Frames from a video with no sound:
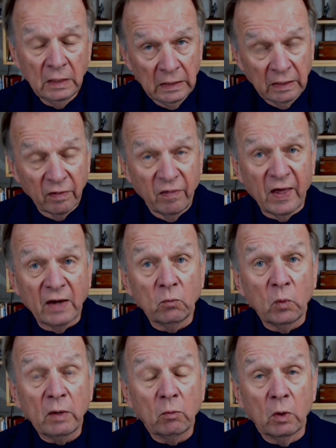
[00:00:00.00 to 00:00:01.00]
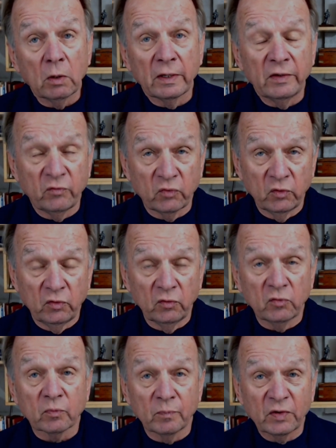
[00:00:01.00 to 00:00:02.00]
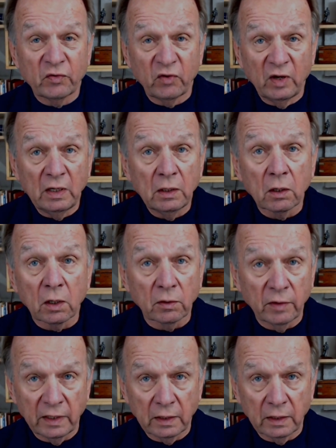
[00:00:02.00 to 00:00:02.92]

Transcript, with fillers: Then we will introduce machine learning,